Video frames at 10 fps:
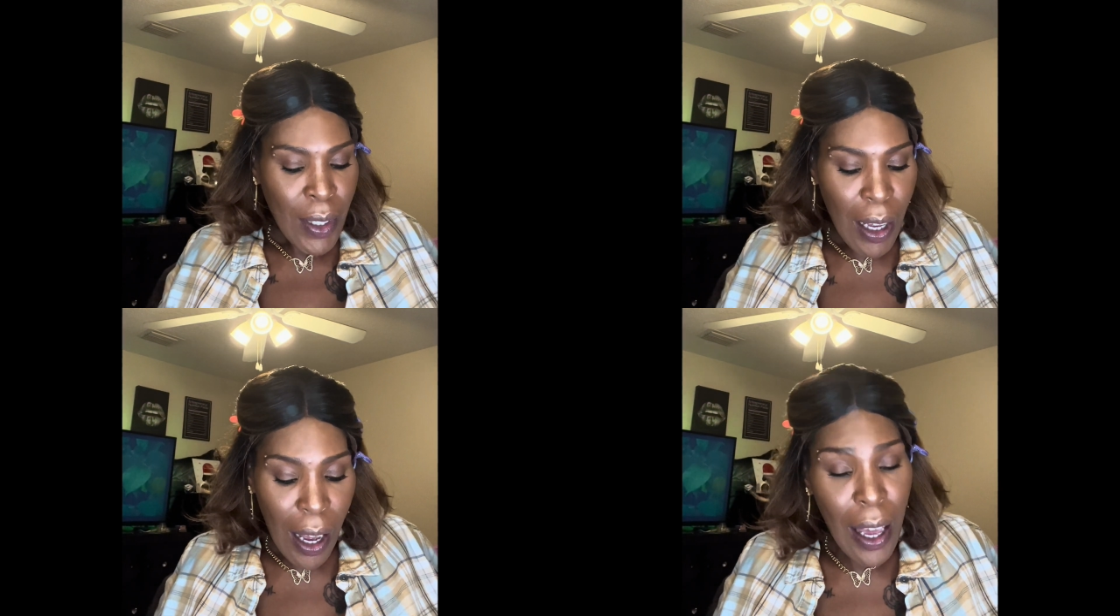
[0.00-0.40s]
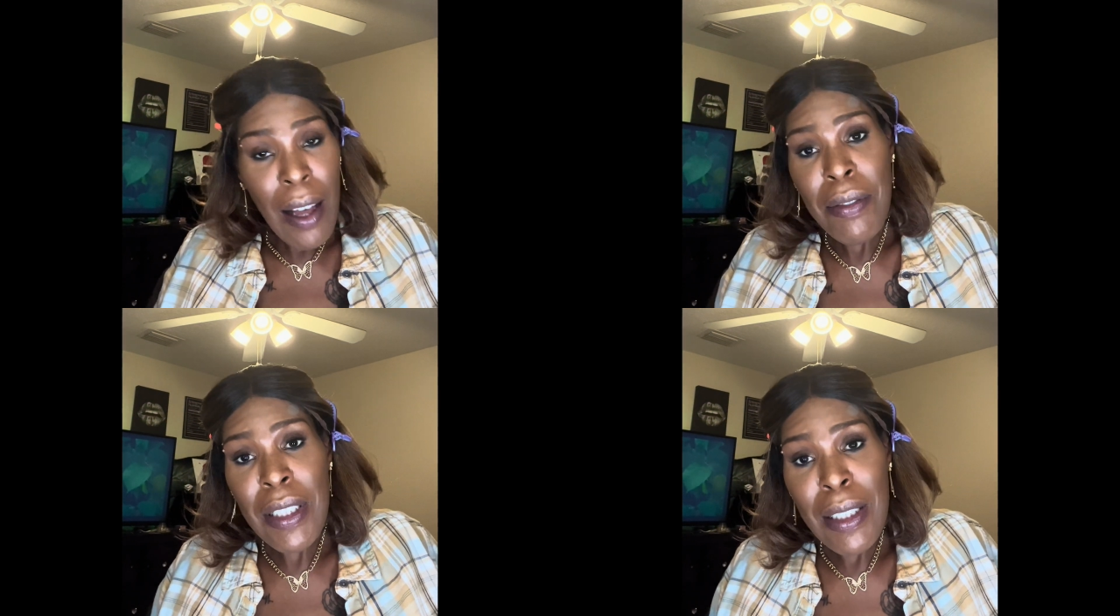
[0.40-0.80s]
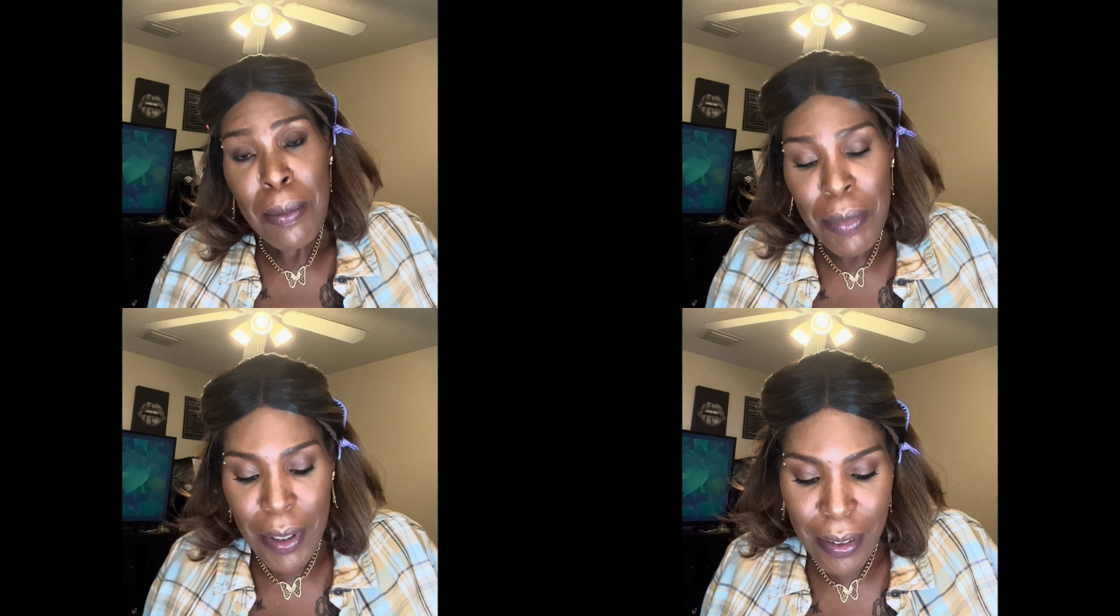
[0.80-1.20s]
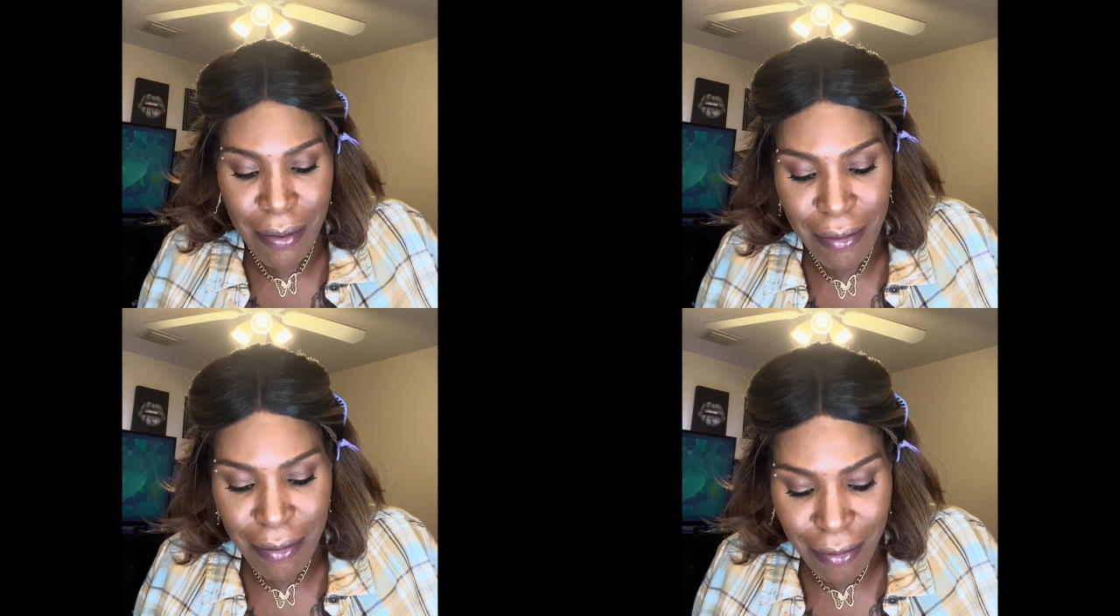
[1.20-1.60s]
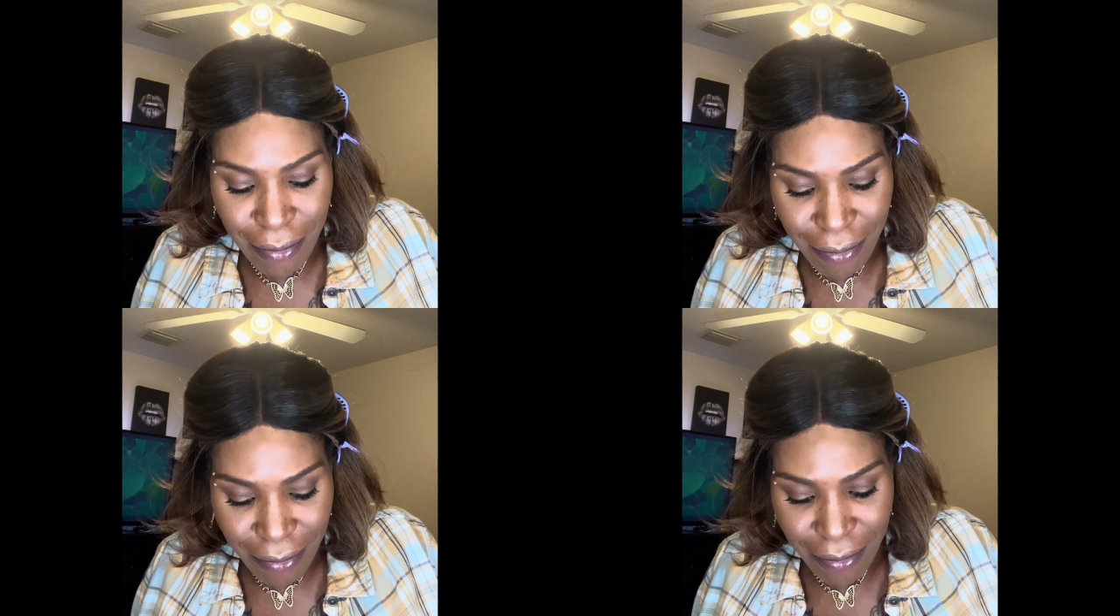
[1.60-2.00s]
I have lips.
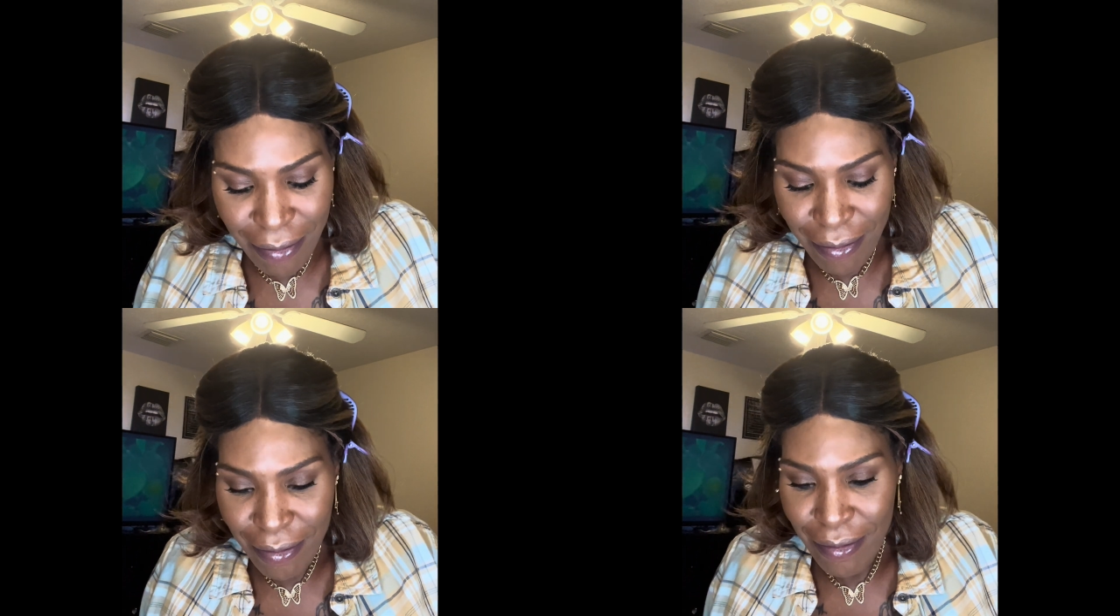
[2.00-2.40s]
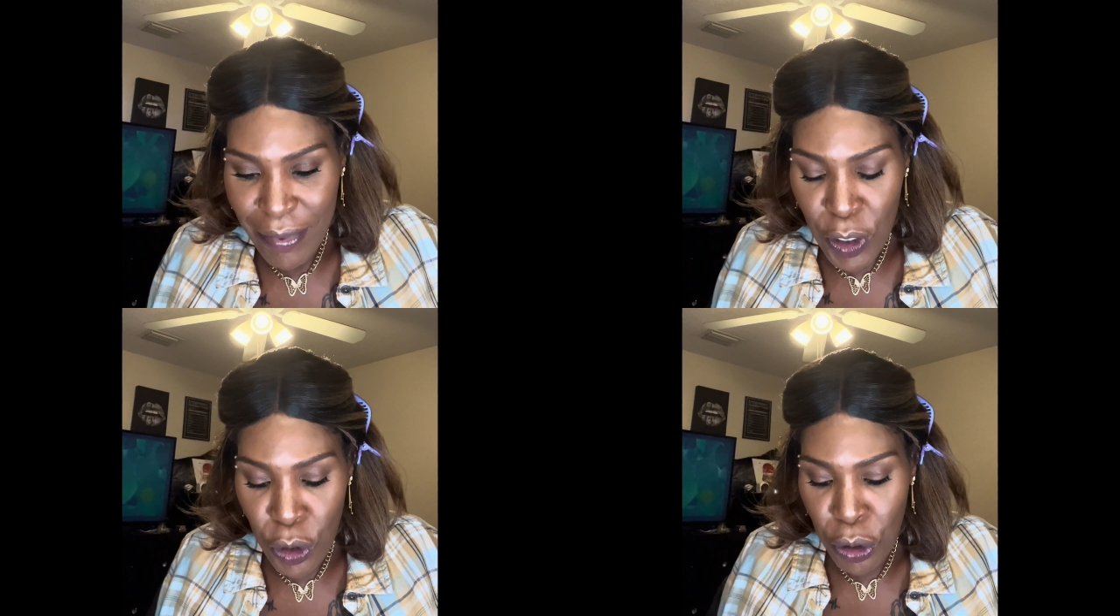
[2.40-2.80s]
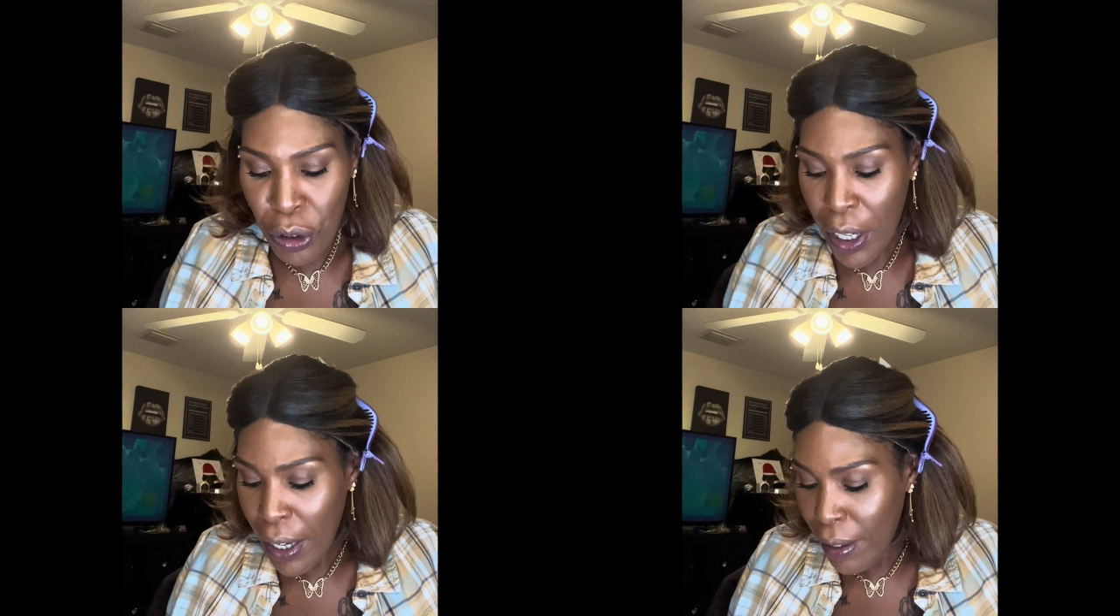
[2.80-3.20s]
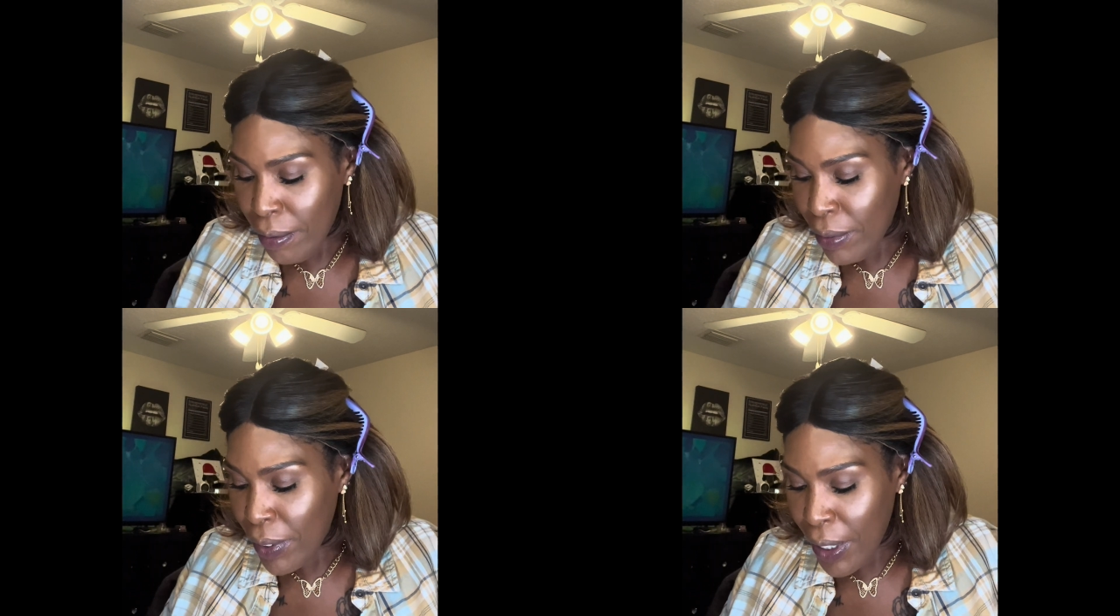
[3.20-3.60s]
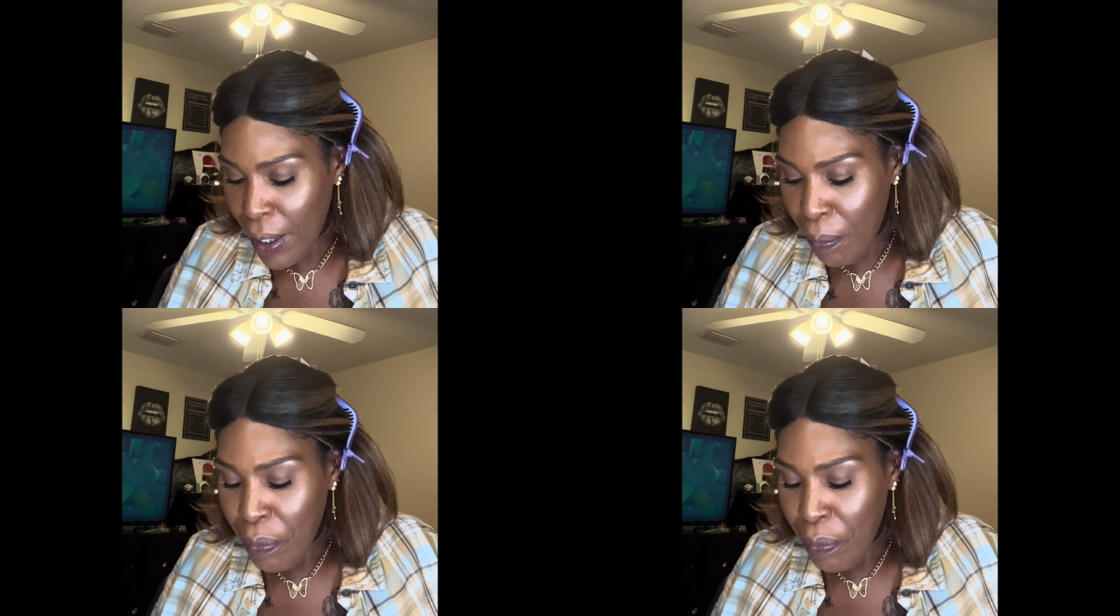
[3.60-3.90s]
Let's try it. Okay.